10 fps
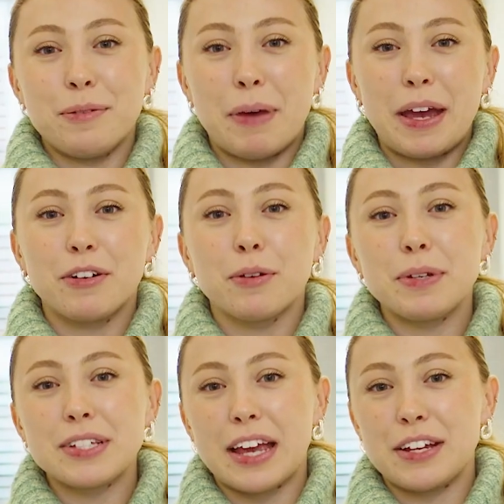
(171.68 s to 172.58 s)
Mail can be
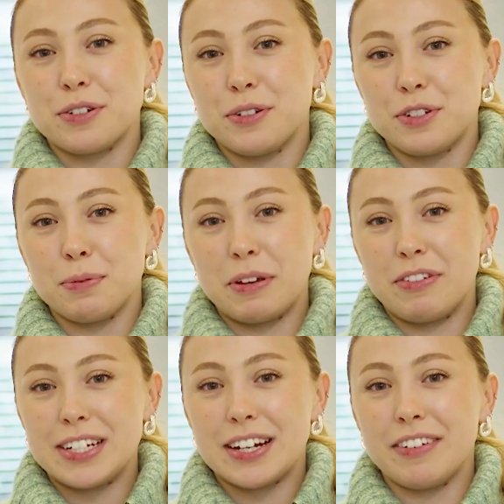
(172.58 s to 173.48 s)
scheduled to be
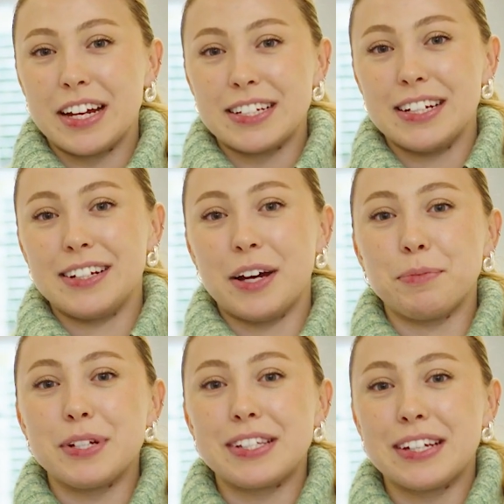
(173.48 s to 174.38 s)
redirected up
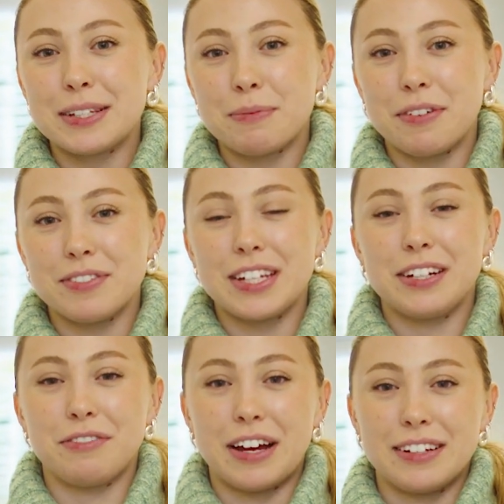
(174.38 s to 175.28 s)
to 6 months in
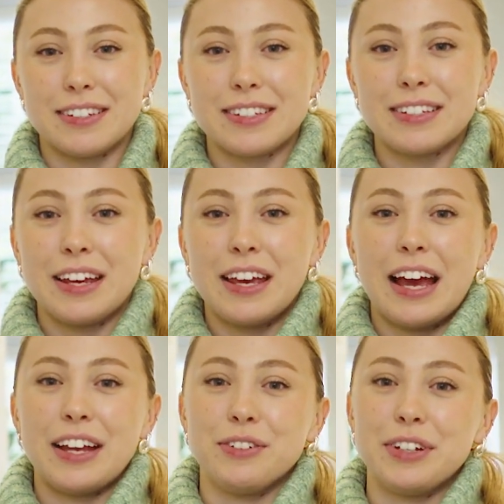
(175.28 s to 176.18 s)
advance,
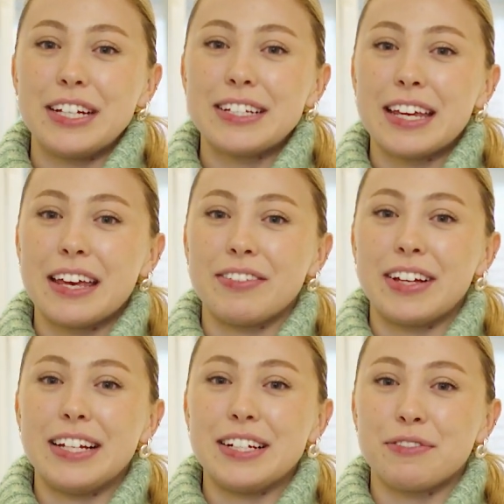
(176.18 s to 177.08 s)
and you'll need to give at
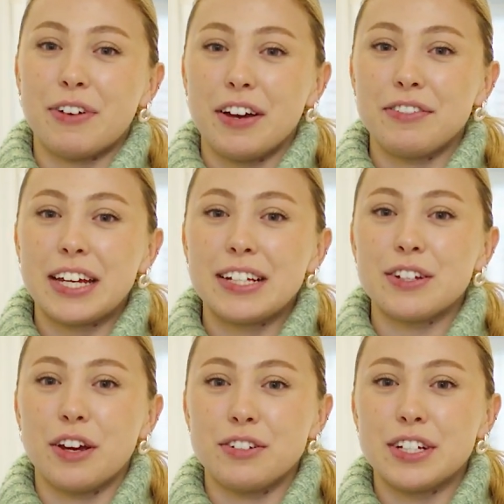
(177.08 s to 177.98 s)
least 5 days
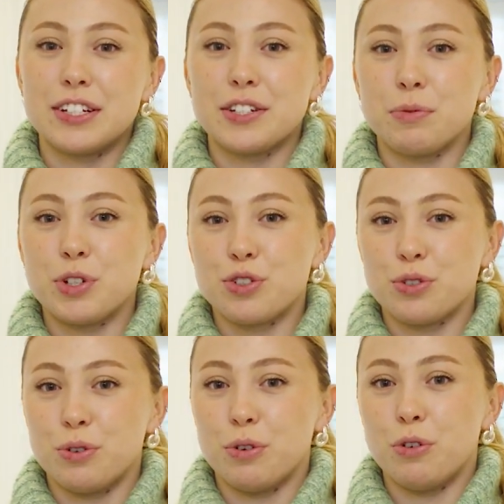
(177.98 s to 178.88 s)
notice to
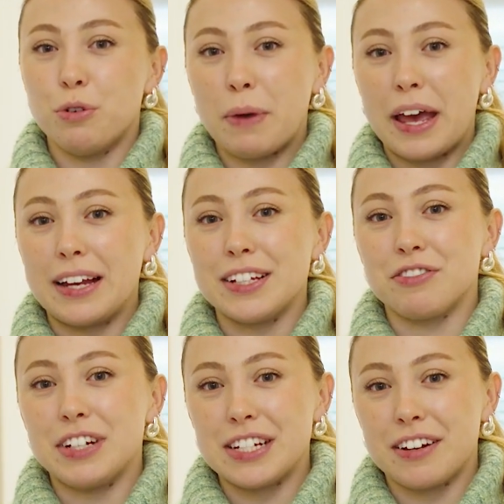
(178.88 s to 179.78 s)
ensure all mail is
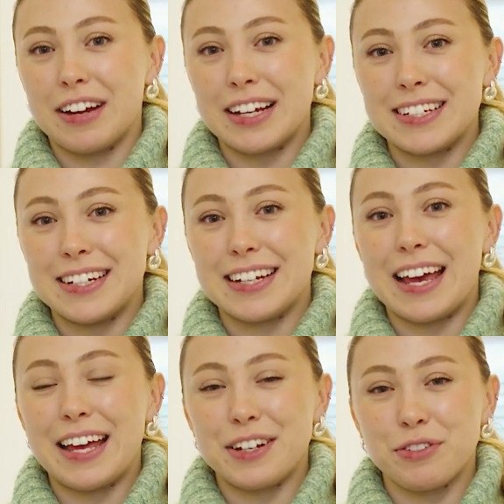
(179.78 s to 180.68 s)
redirected
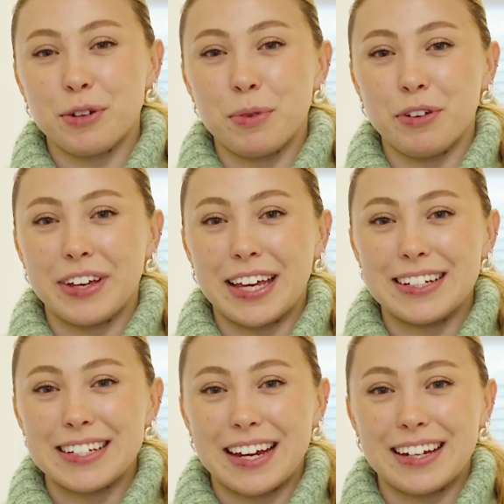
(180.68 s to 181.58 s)
ahead of your moving in
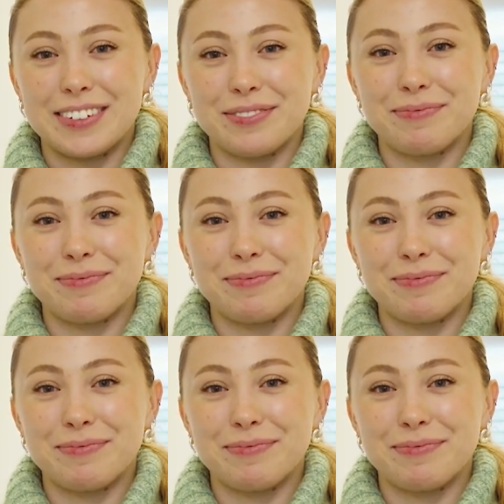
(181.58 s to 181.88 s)
date.